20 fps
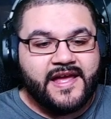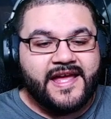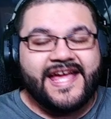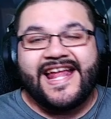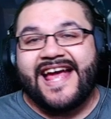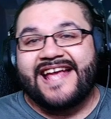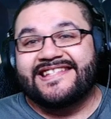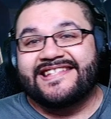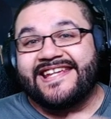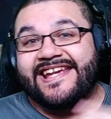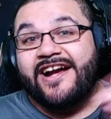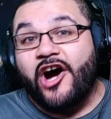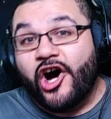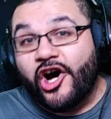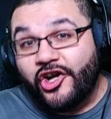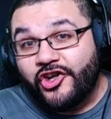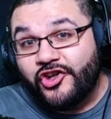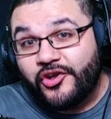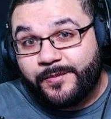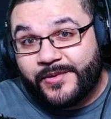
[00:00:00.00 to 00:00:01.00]
it has a
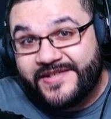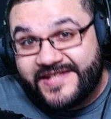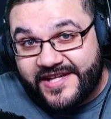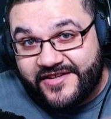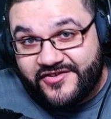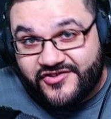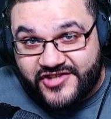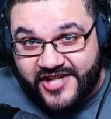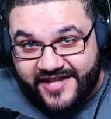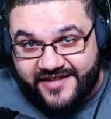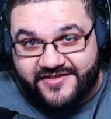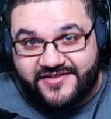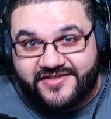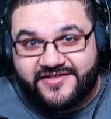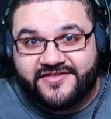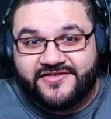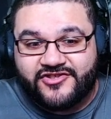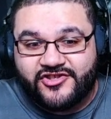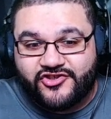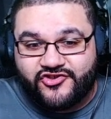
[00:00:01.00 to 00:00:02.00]
100%
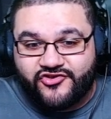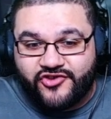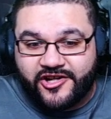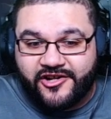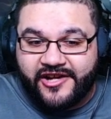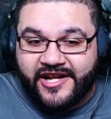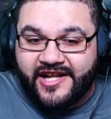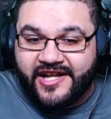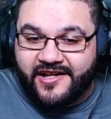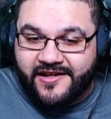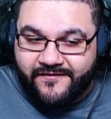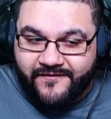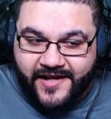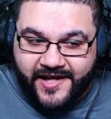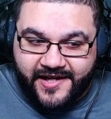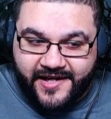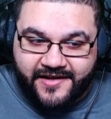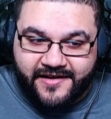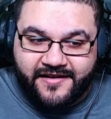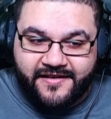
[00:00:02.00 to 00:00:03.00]
chance to trigger an
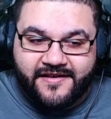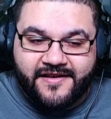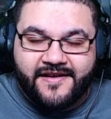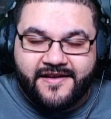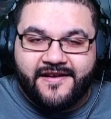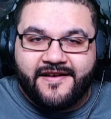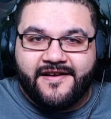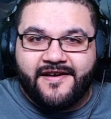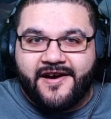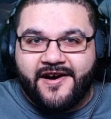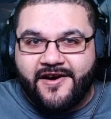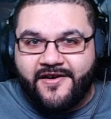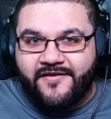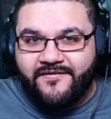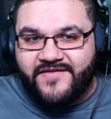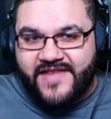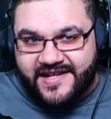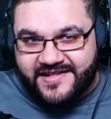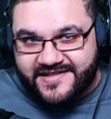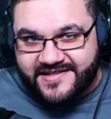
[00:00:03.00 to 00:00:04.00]
evade
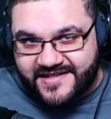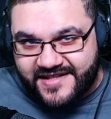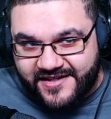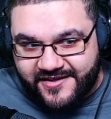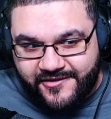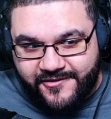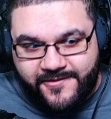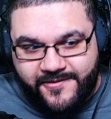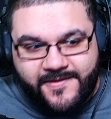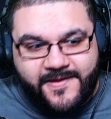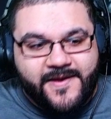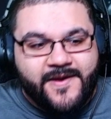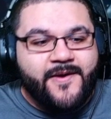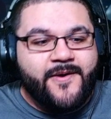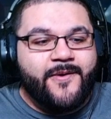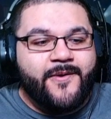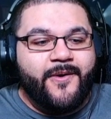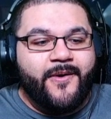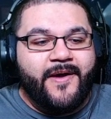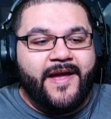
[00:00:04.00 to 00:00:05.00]
of that skill
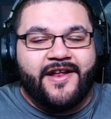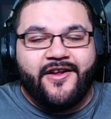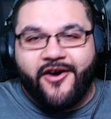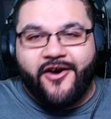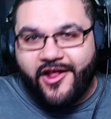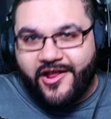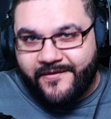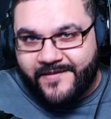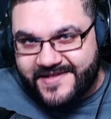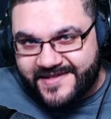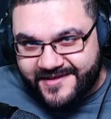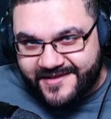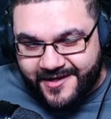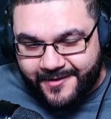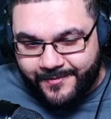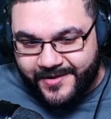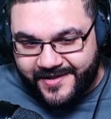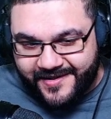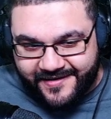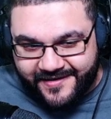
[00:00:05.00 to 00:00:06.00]
and all of its
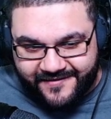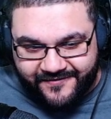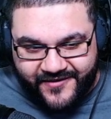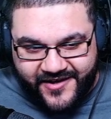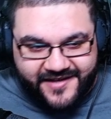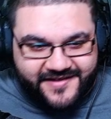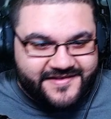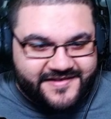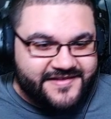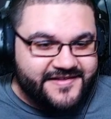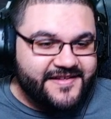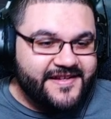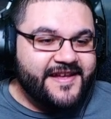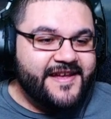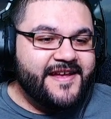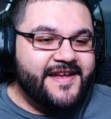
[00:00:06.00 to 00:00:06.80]
accompanying effects.